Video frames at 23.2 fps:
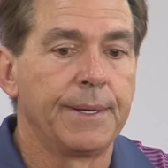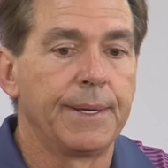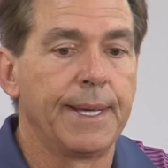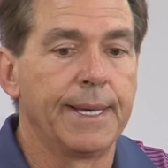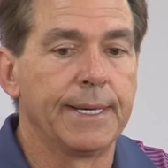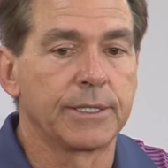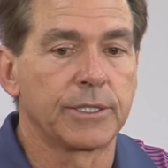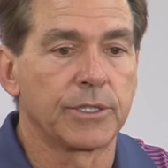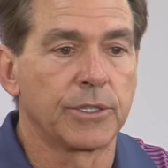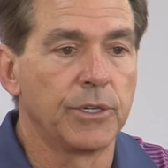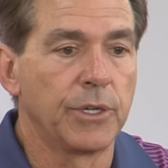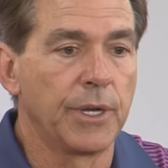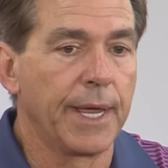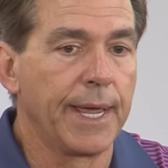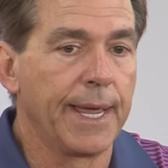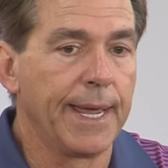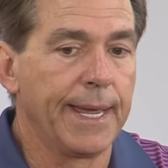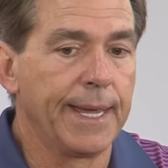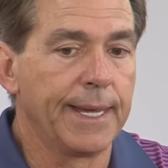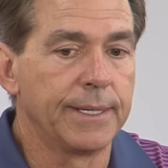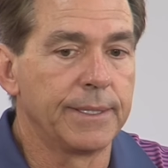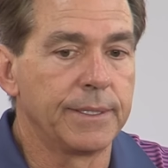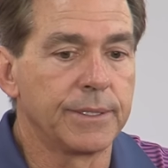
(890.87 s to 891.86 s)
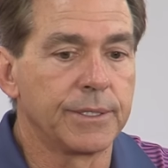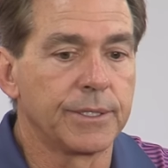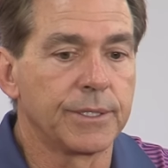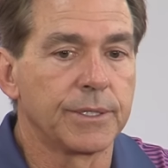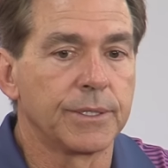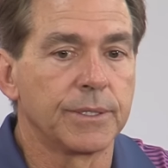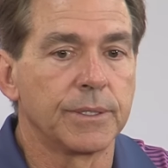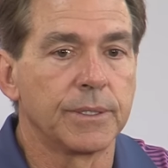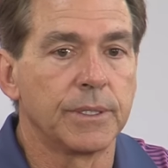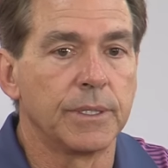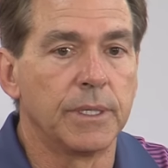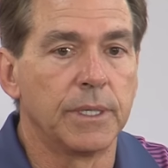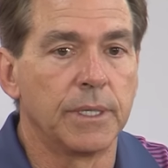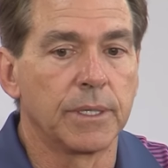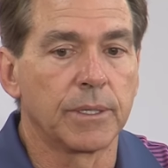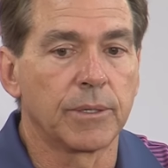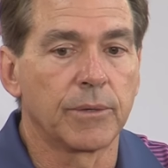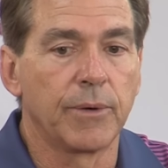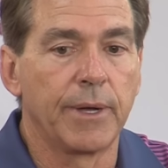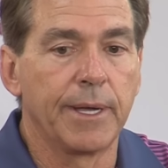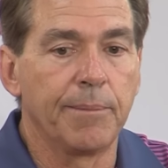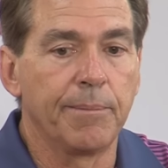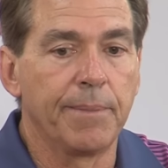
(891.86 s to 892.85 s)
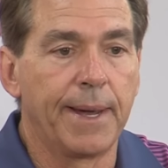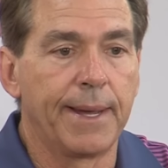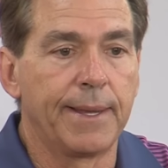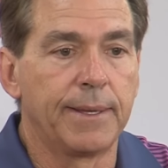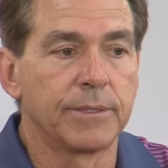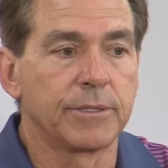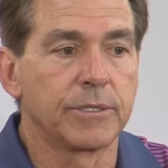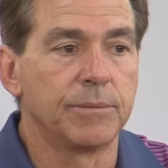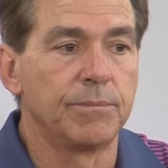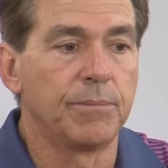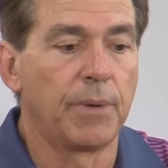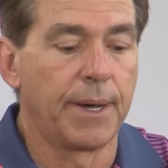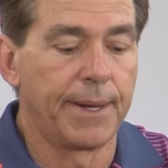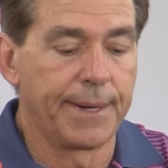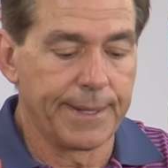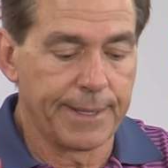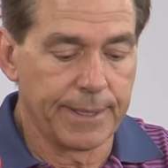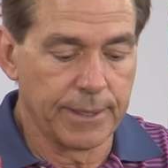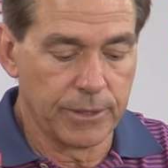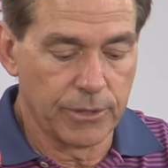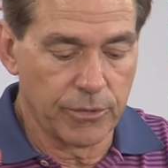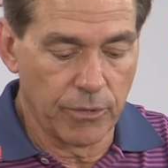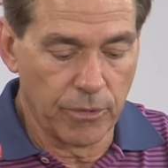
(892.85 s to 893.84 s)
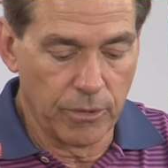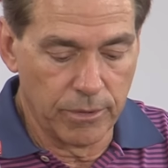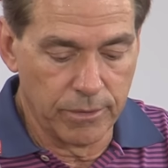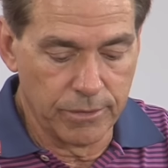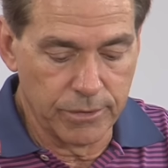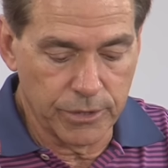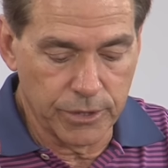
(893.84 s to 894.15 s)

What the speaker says: has good hands, great balance and body control.